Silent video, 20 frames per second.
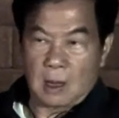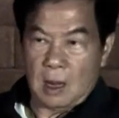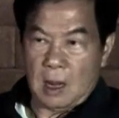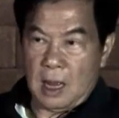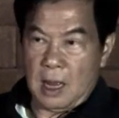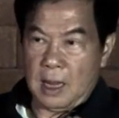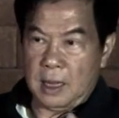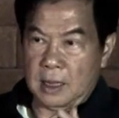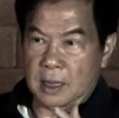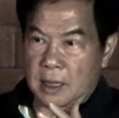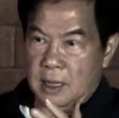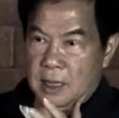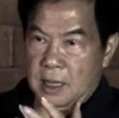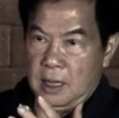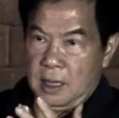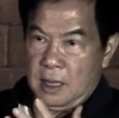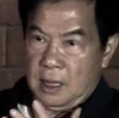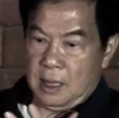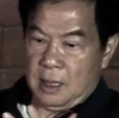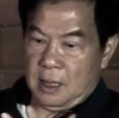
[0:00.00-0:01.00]
And the
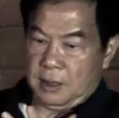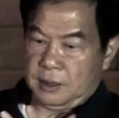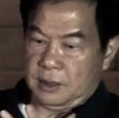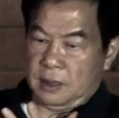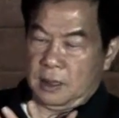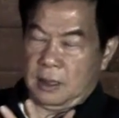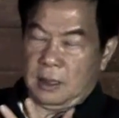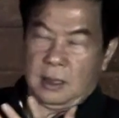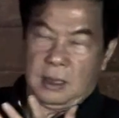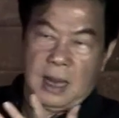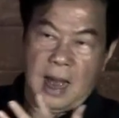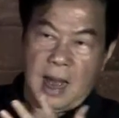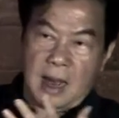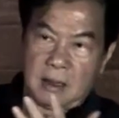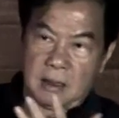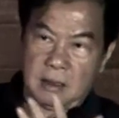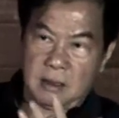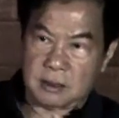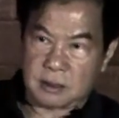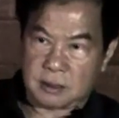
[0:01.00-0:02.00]
key is
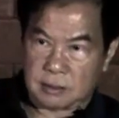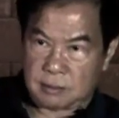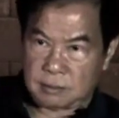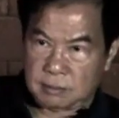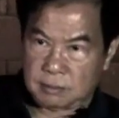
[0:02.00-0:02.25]
darkness,